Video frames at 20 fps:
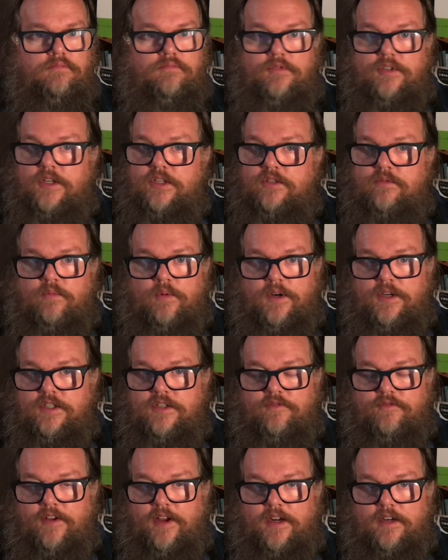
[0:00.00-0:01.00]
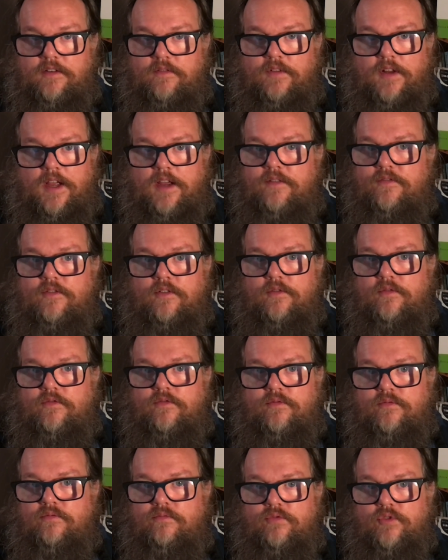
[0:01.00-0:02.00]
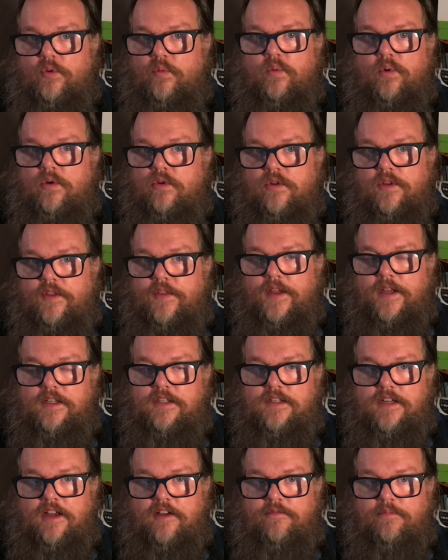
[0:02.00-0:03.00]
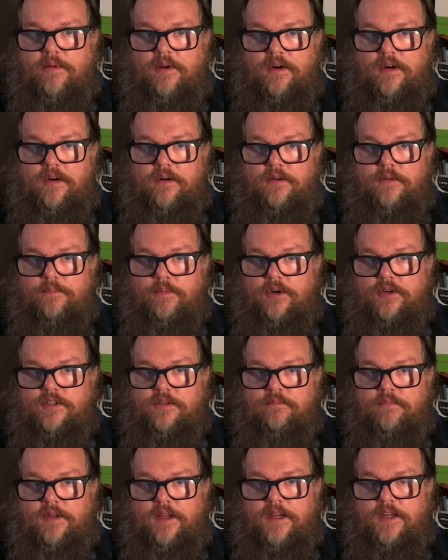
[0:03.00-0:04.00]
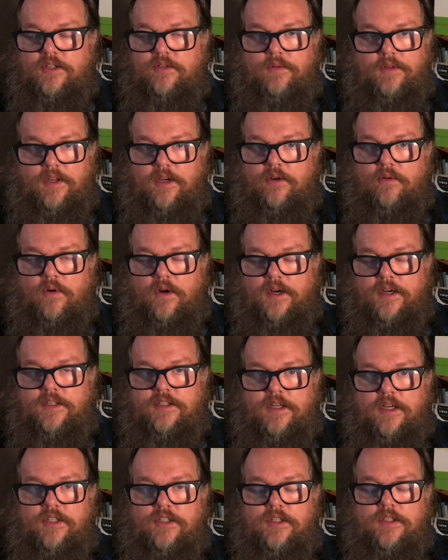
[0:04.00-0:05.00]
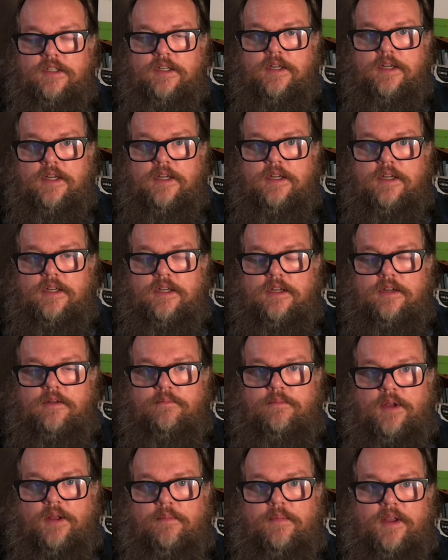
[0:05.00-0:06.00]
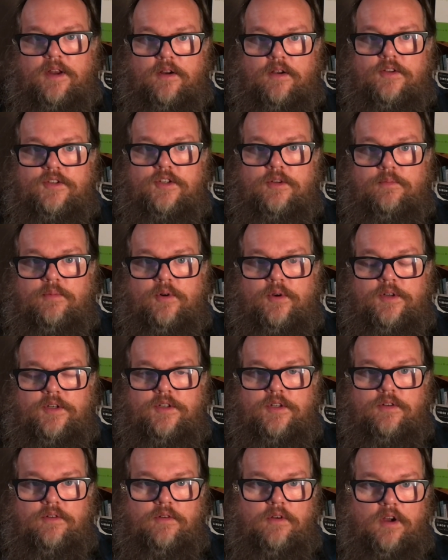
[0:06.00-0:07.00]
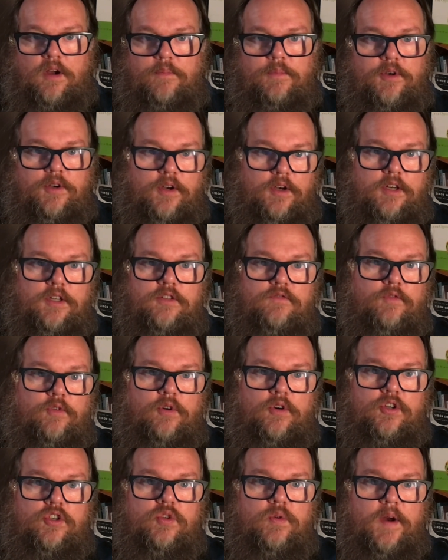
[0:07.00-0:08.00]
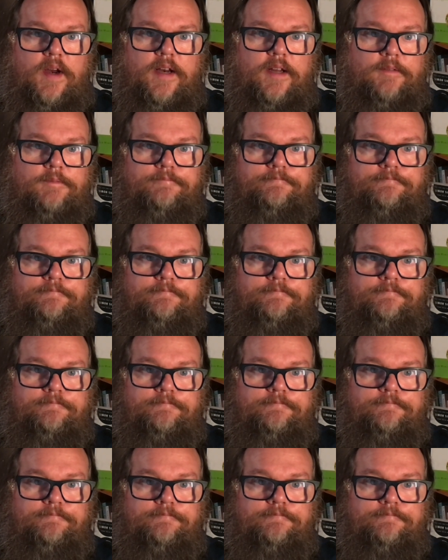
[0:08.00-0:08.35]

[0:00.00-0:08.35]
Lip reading: just what is a fact of life of the role that staff person plays within your organization, but might also point to opportunities for training.